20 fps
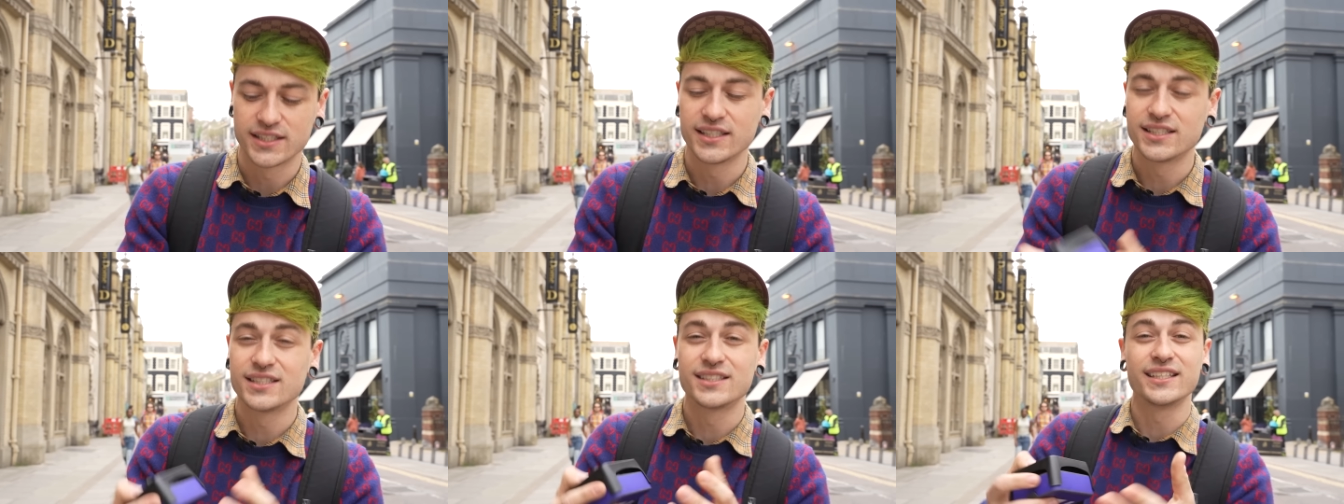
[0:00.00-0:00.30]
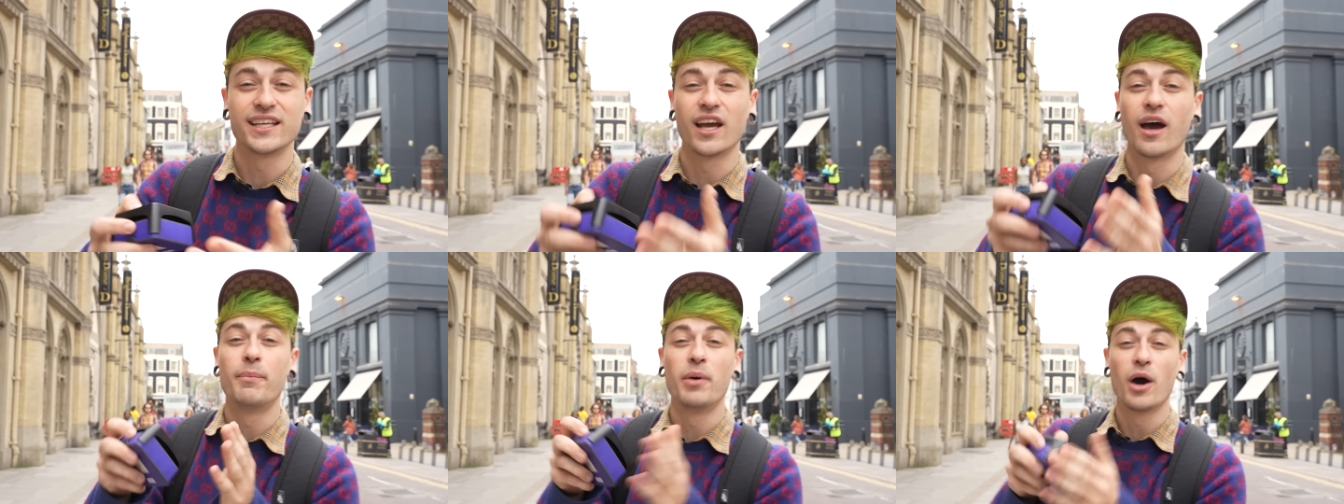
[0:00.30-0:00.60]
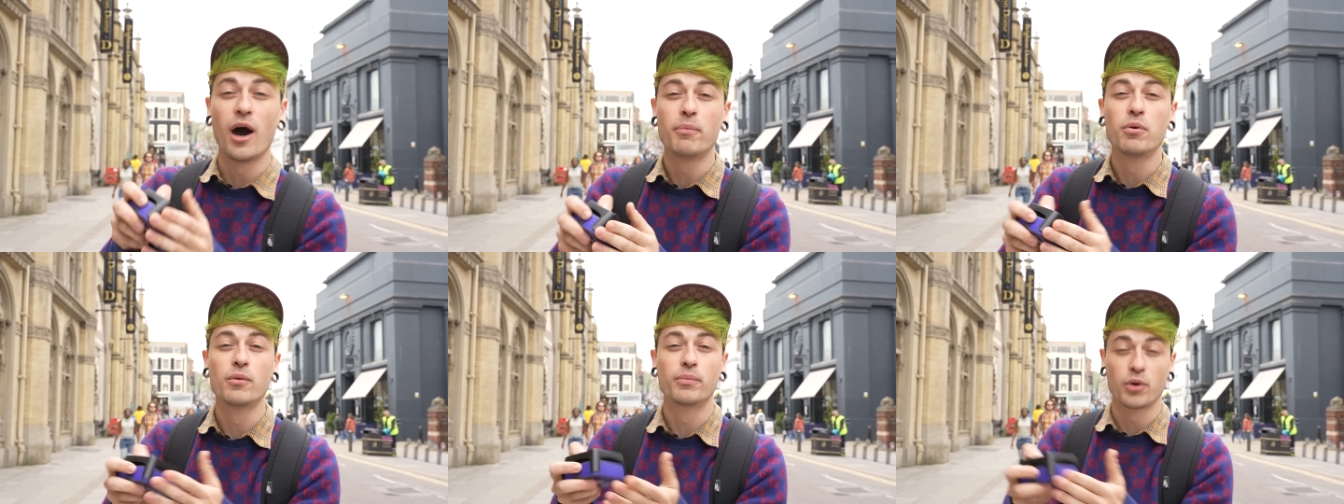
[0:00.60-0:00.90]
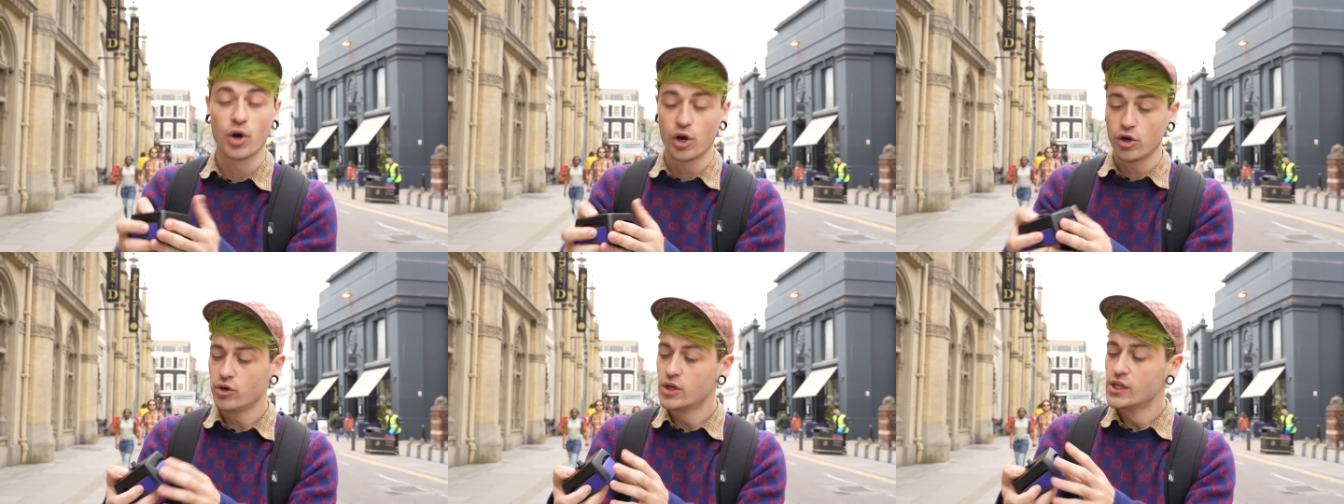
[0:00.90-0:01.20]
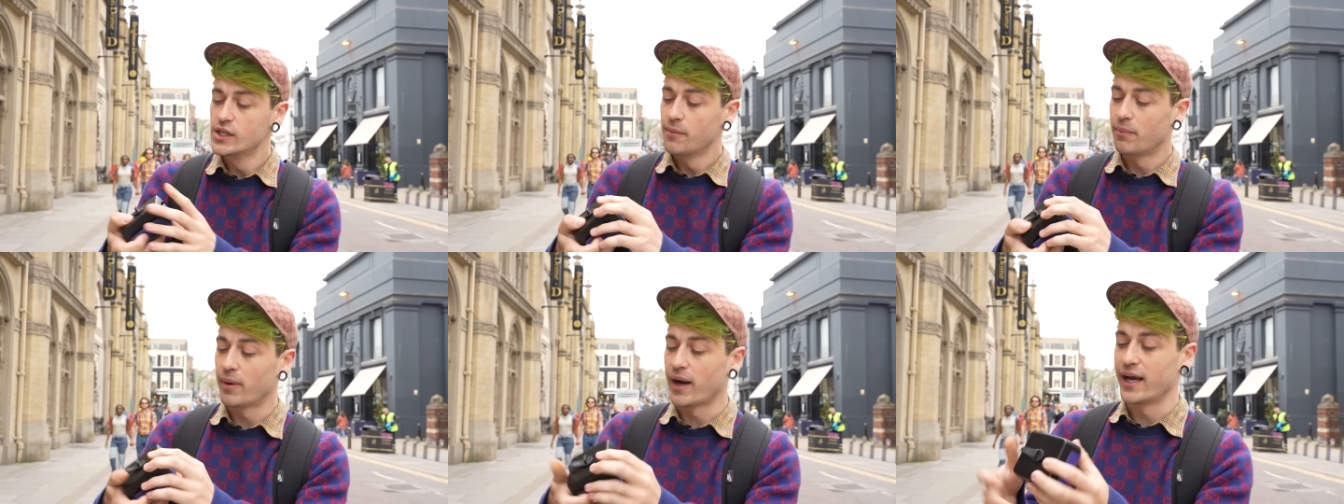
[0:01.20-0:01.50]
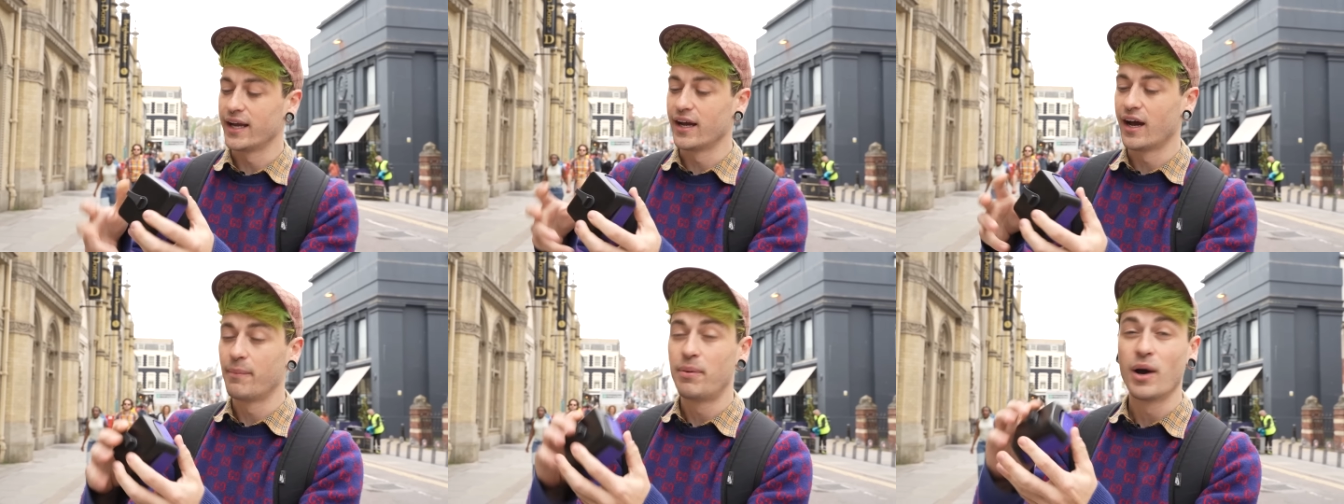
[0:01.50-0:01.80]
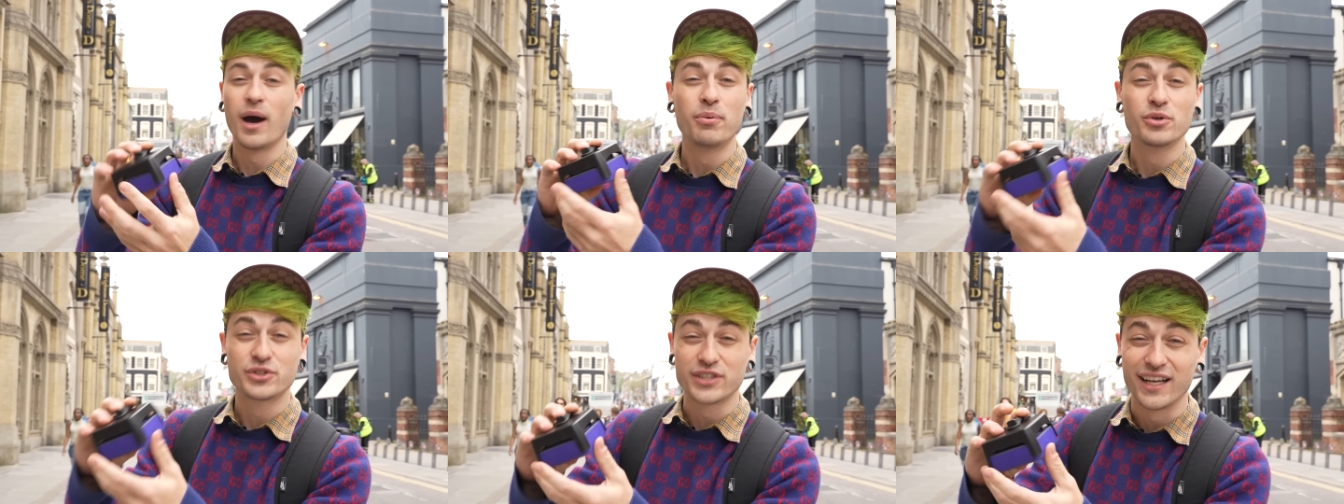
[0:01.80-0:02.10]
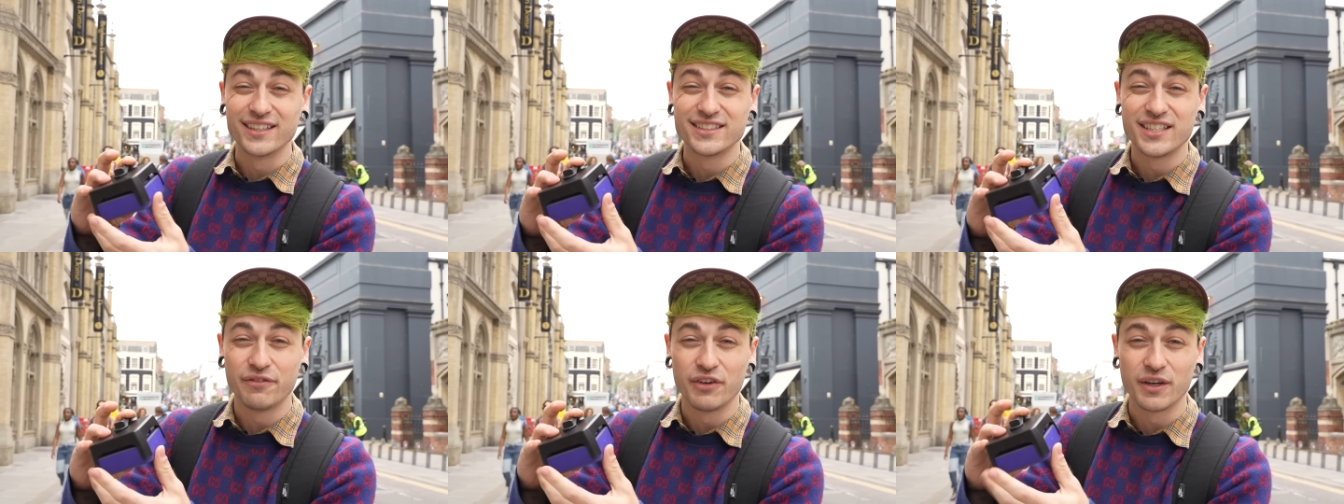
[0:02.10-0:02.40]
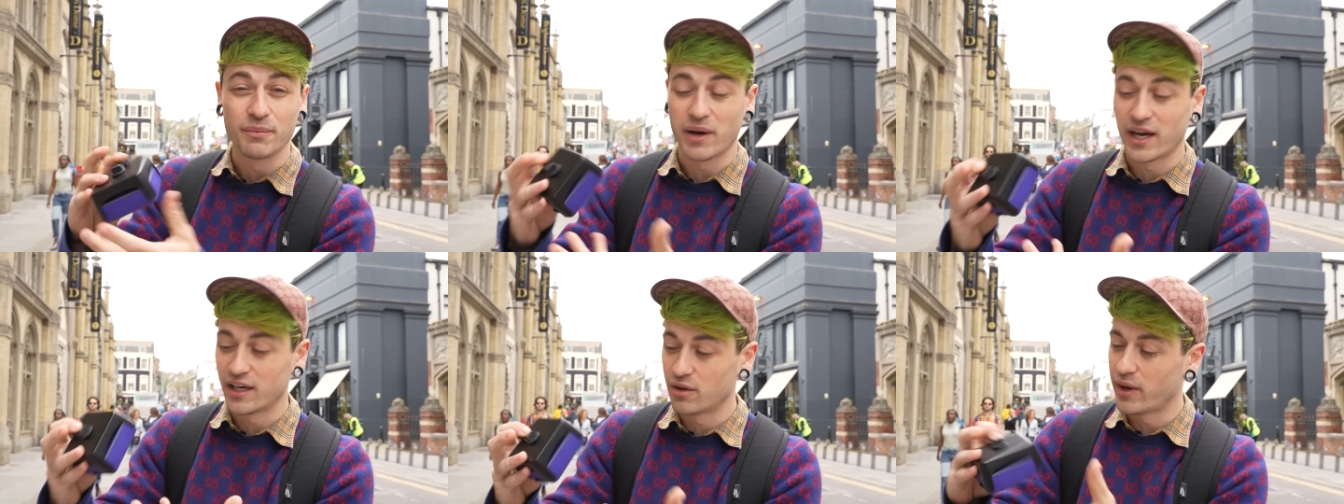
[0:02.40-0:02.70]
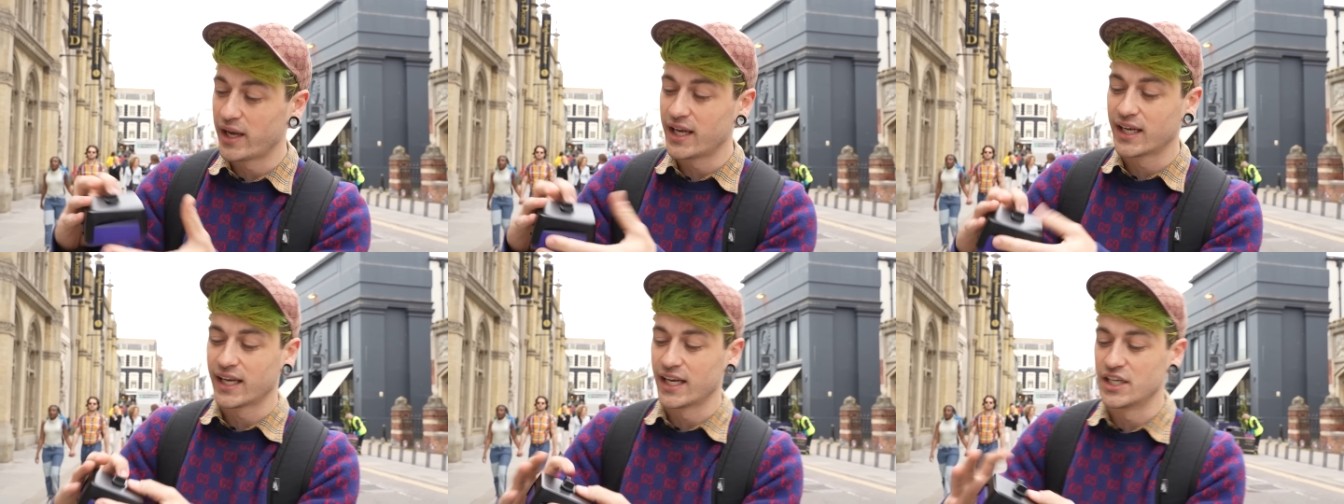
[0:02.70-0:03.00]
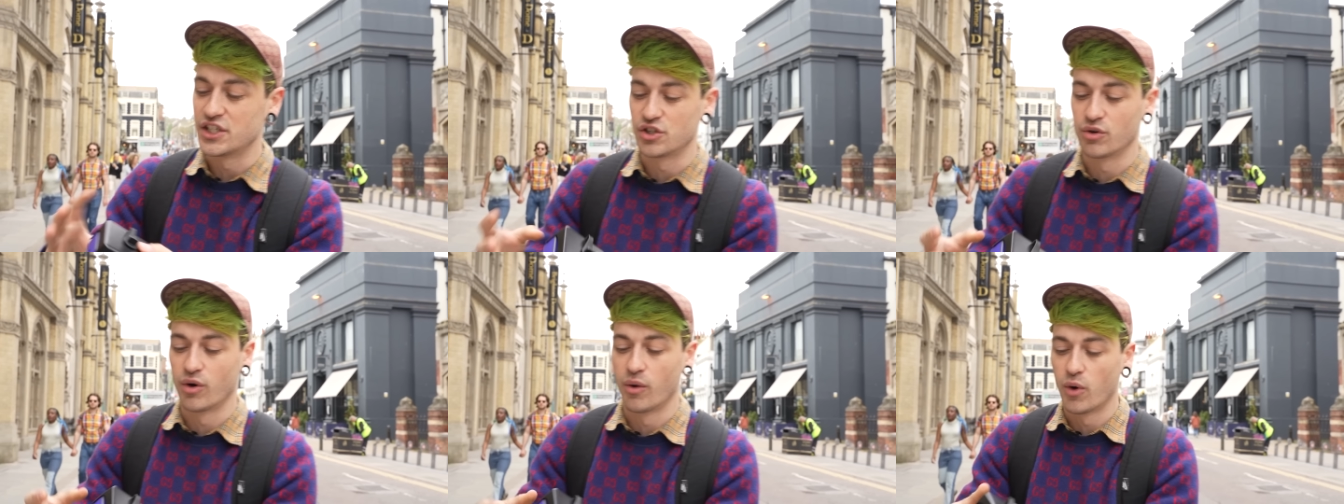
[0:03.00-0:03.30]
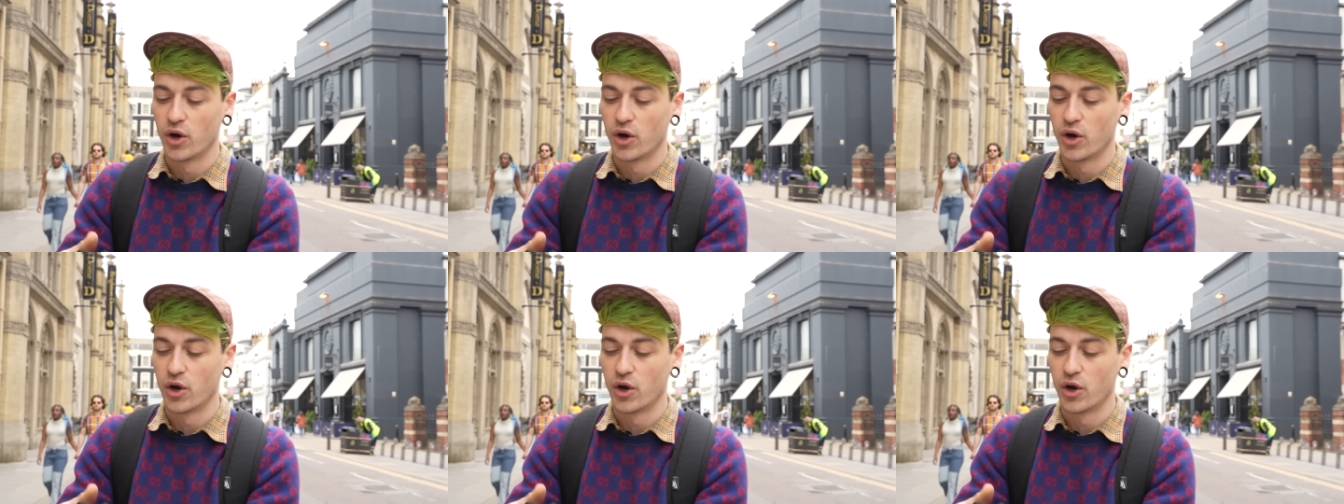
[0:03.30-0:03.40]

This is the uh, Purple Pro by uh, Purple Scientific, by the way, in case you were